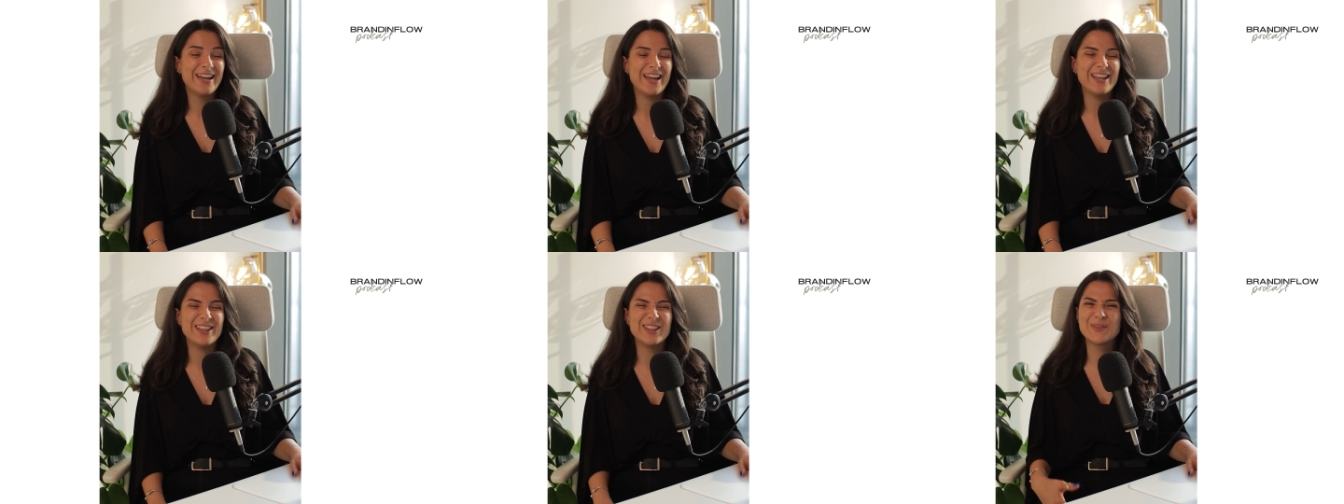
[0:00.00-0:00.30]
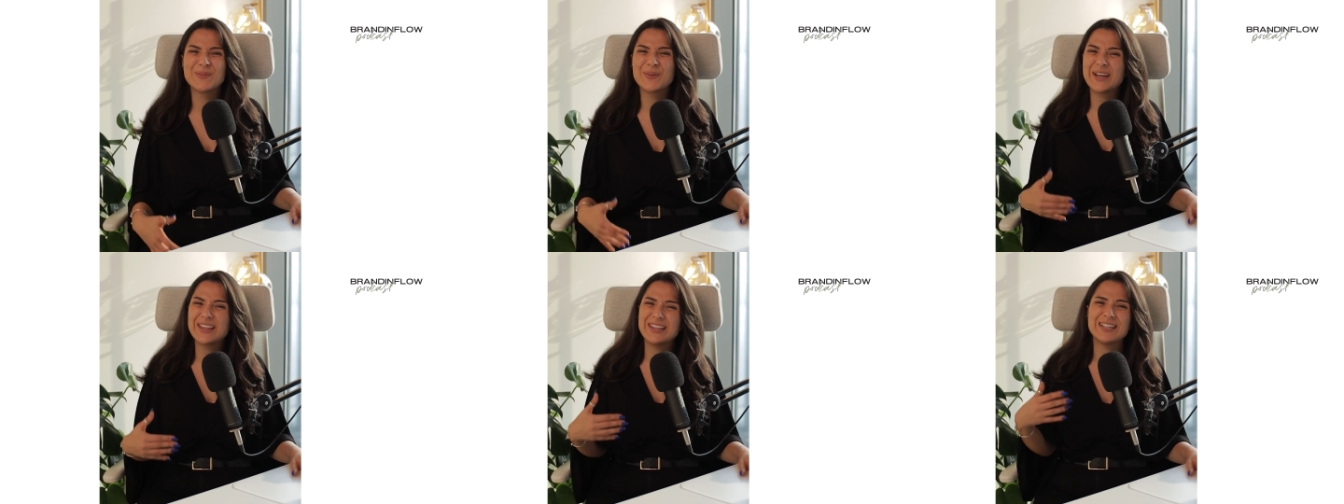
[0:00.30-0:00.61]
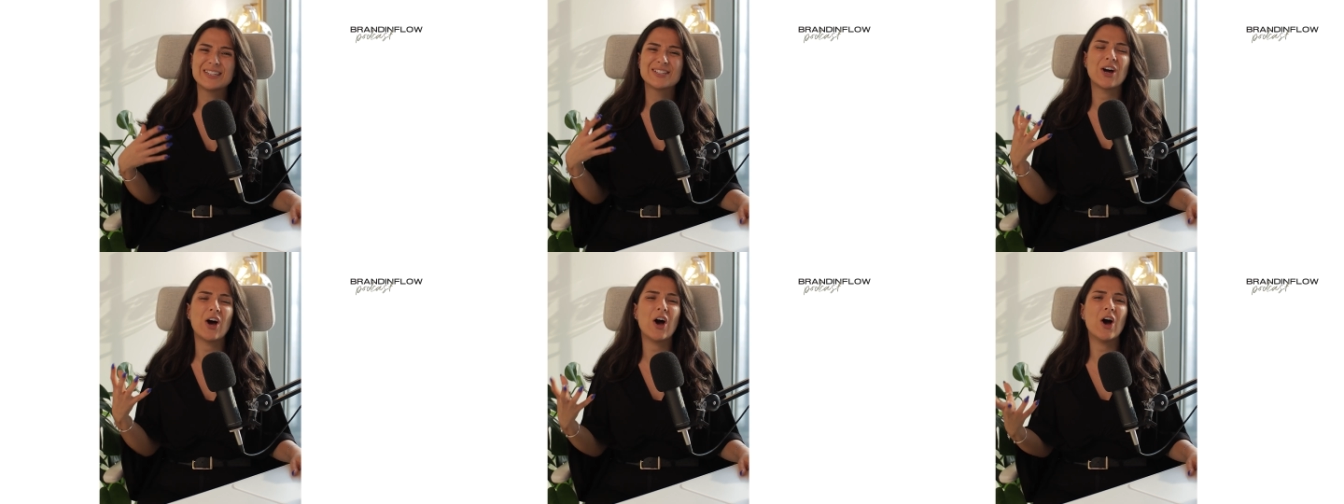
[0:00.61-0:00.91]
in the way
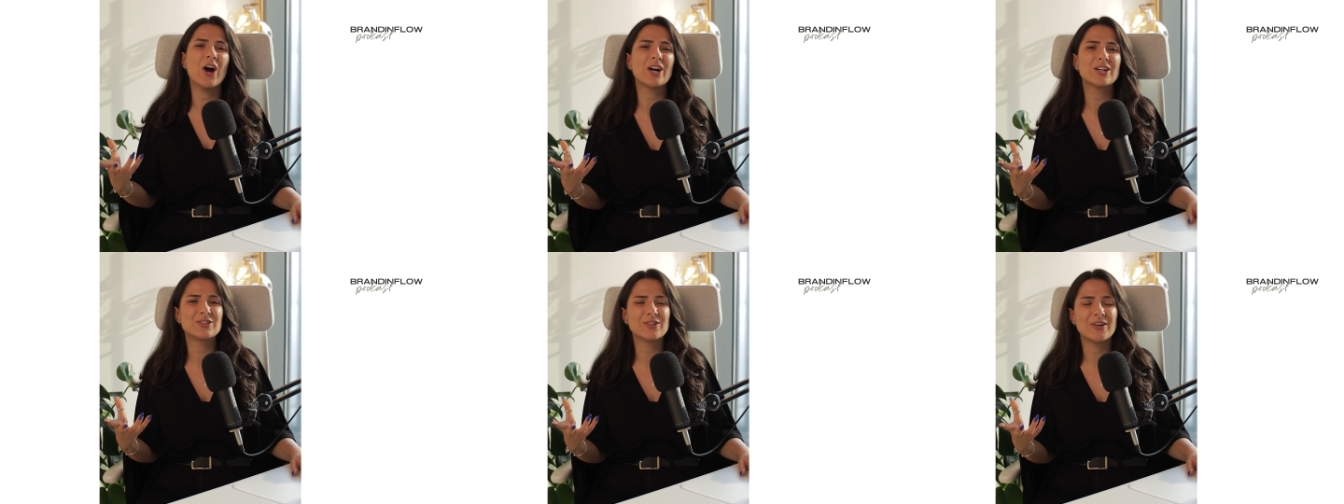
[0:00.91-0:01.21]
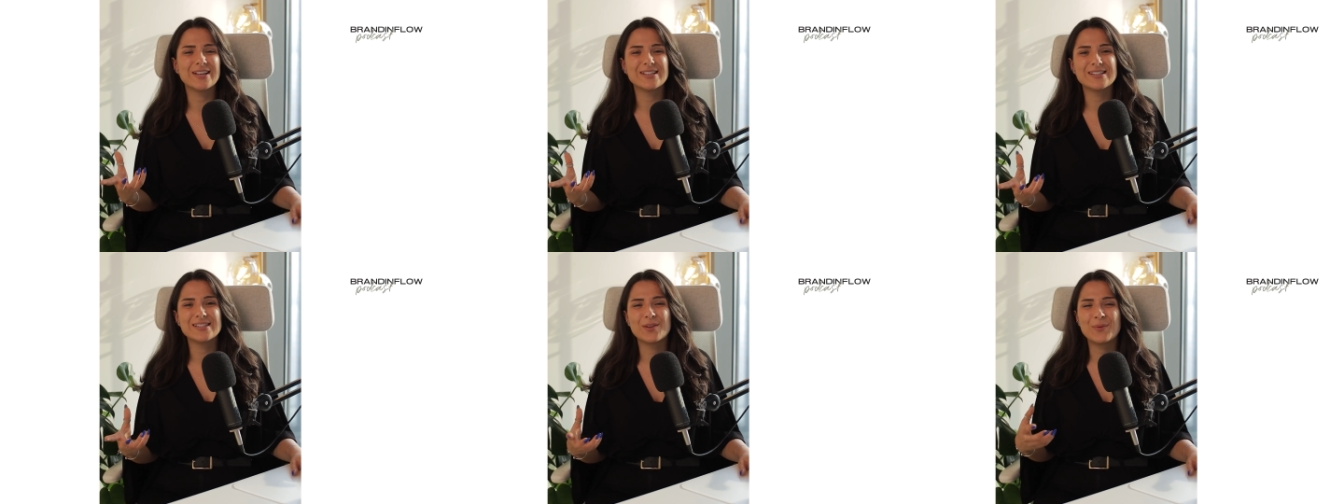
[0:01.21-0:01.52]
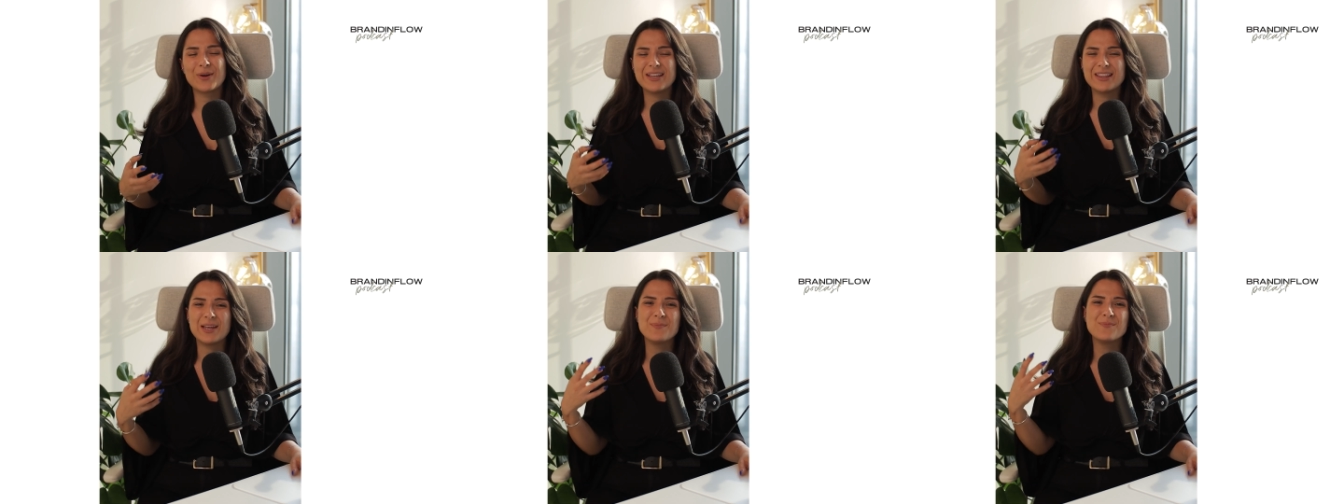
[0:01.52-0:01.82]
they talk to us, the
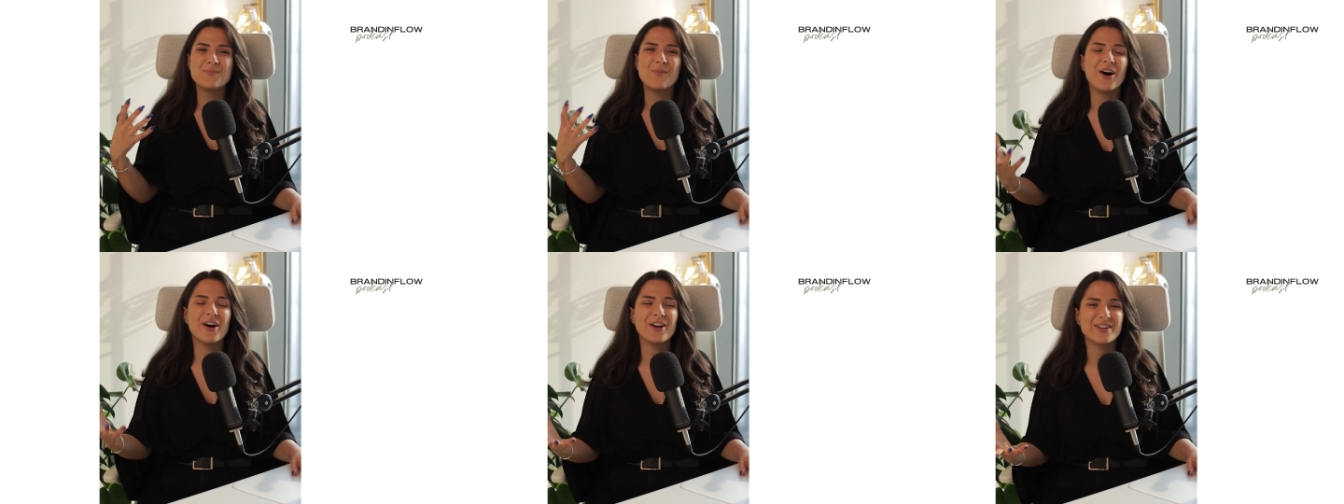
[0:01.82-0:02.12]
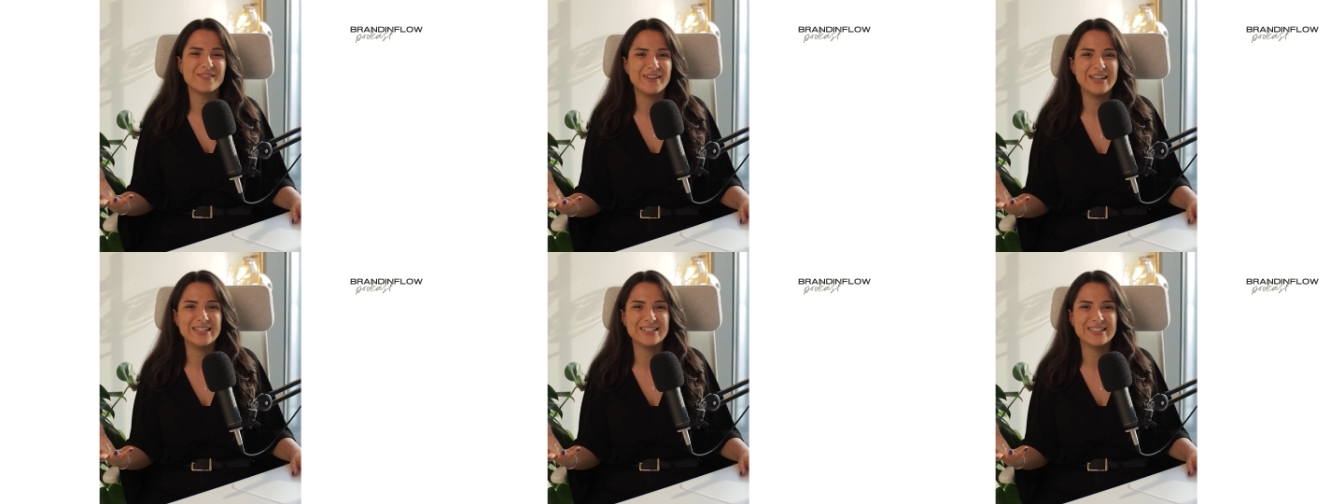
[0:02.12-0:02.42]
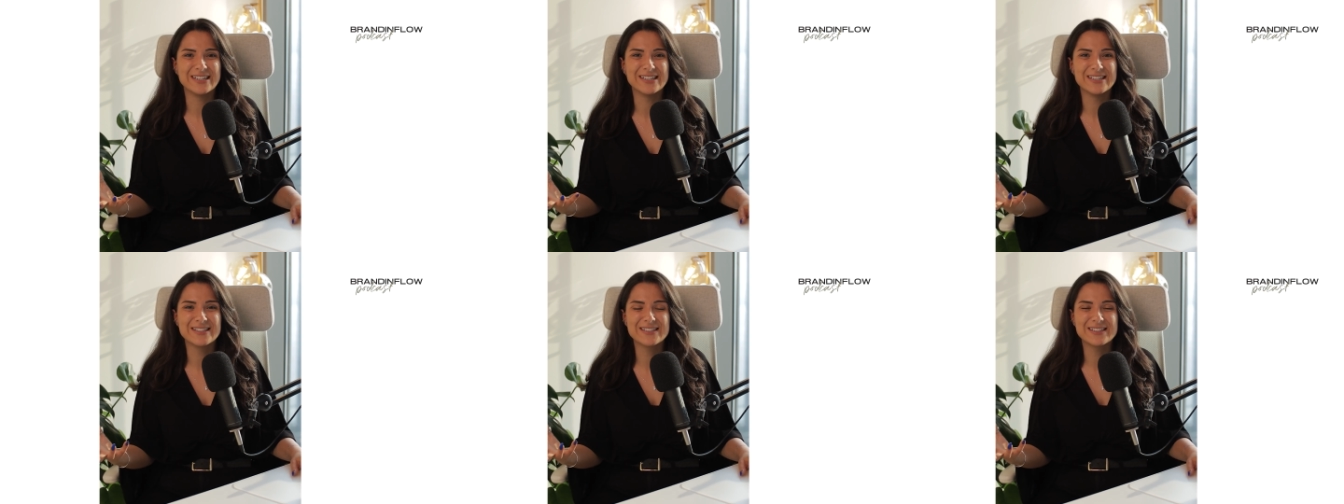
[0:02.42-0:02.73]
way they motivate
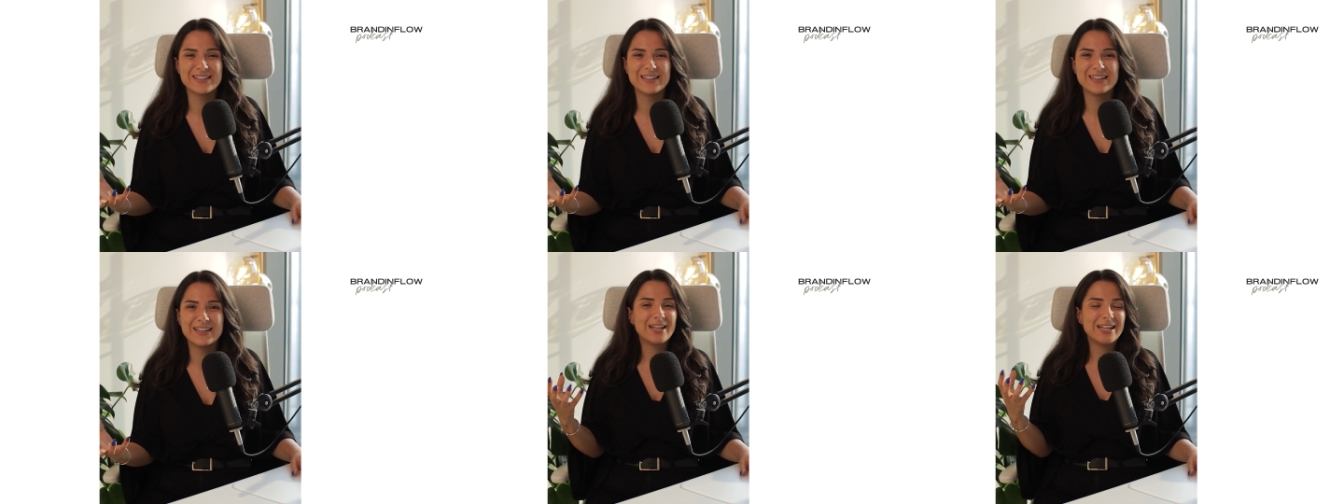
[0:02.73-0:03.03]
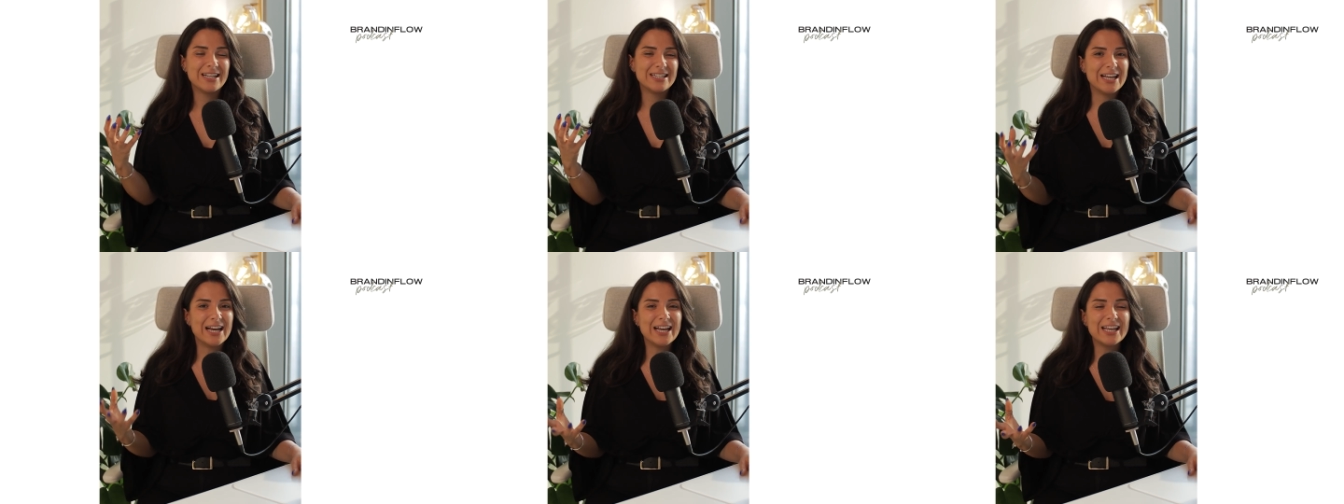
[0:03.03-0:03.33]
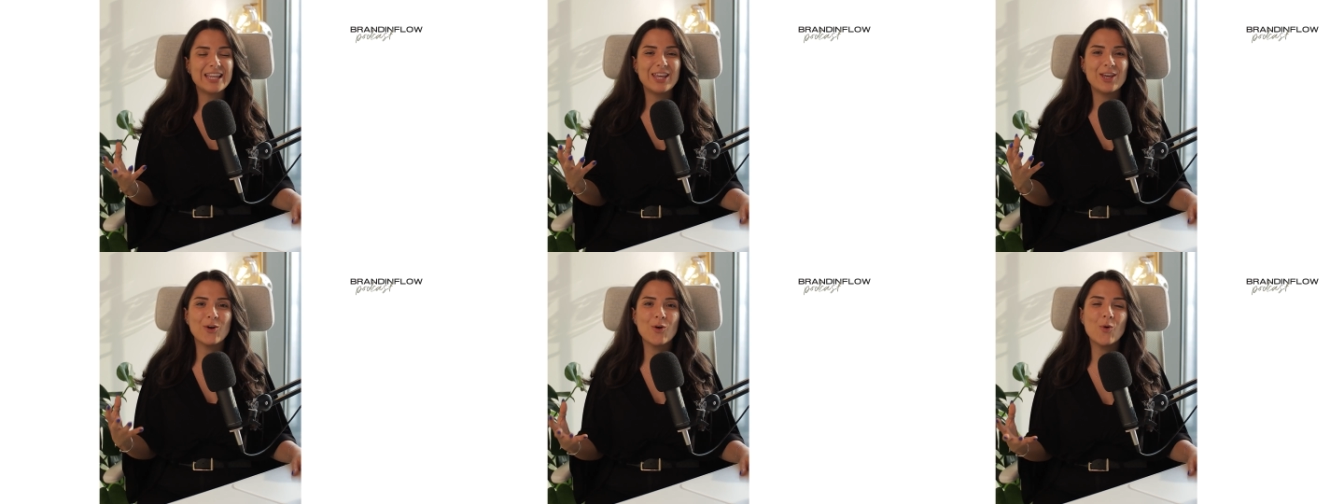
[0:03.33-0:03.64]
us.
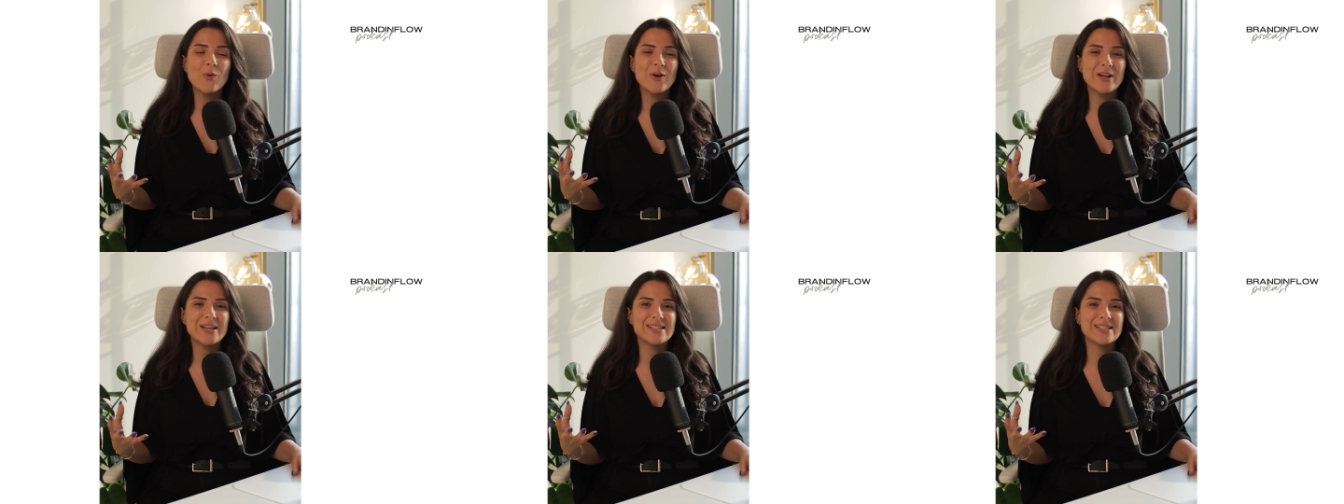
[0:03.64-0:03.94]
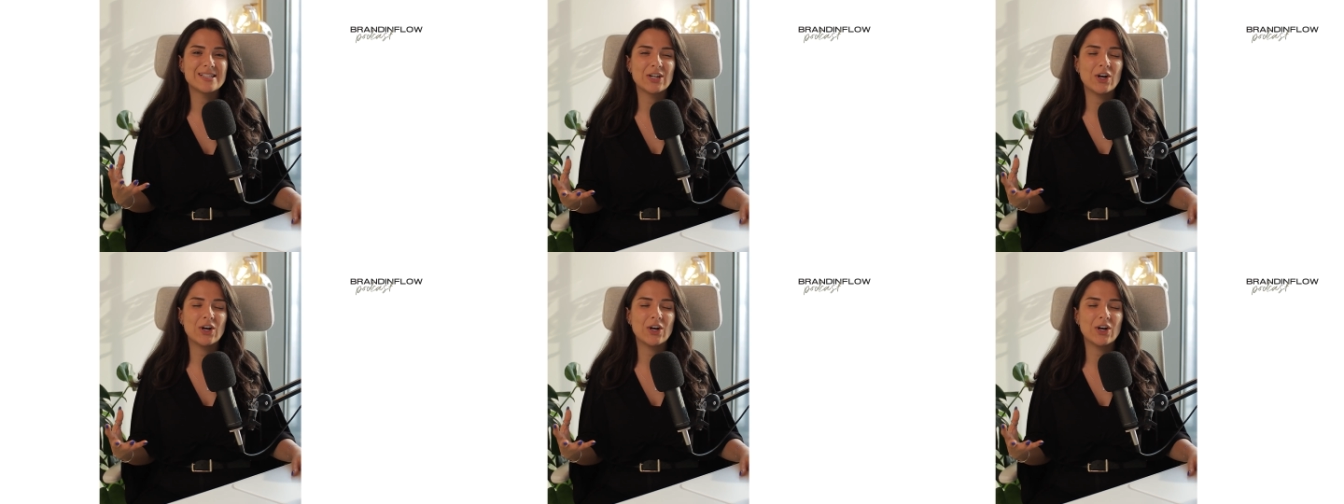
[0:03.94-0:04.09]
Nike always